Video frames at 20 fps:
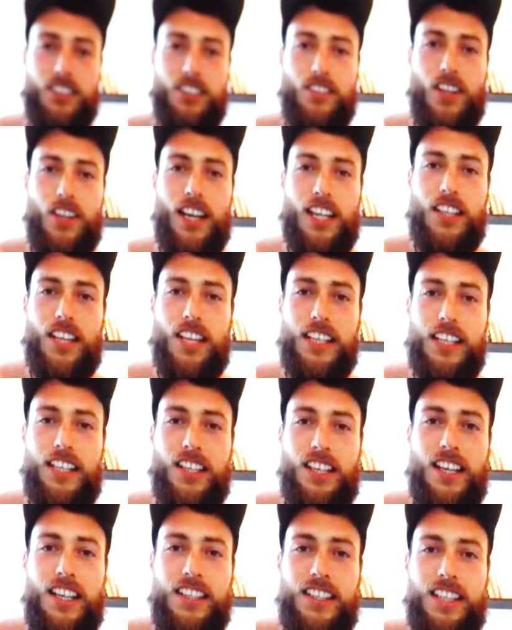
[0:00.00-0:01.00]
right? Like
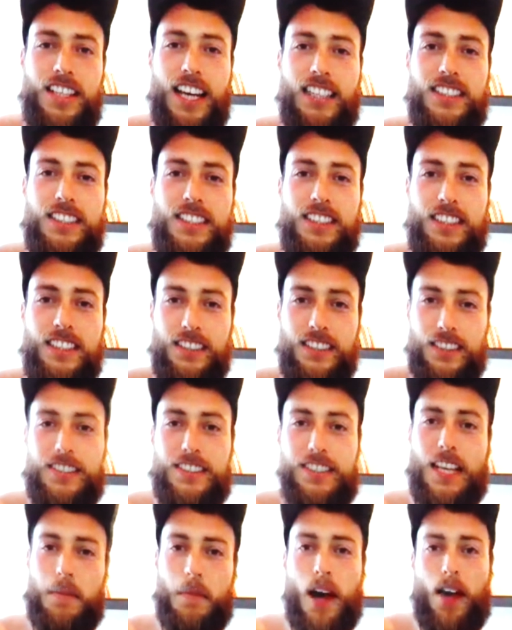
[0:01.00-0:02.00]
that's
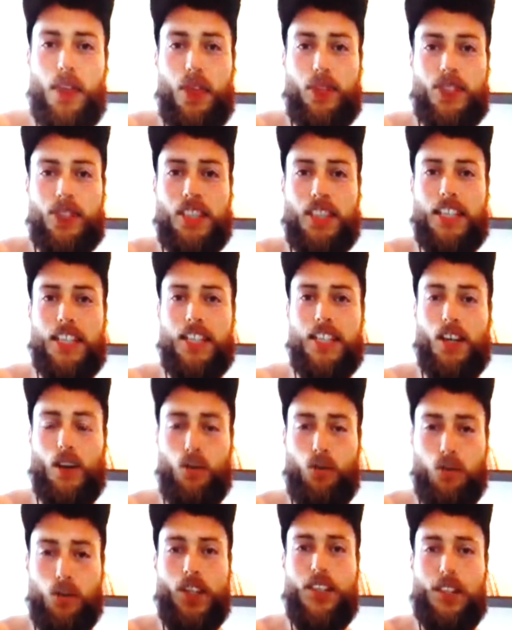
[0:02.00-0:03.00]
temazo is like a
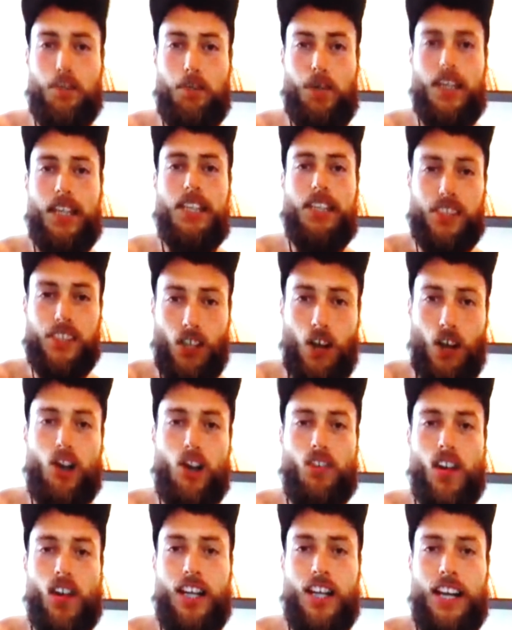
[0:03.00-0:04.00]
really big
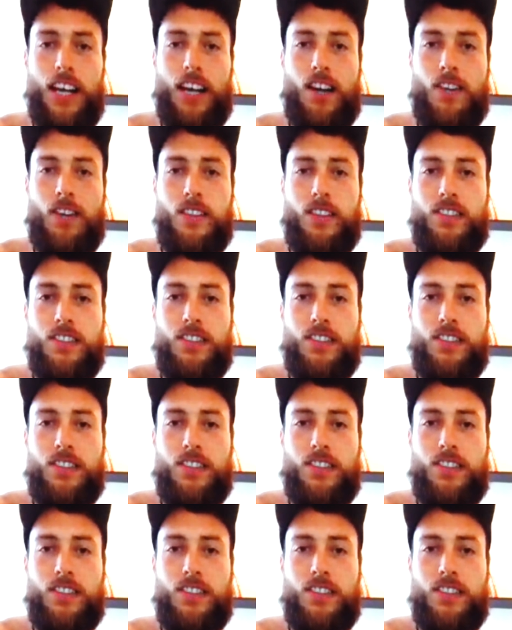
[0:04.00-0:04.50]
song right now.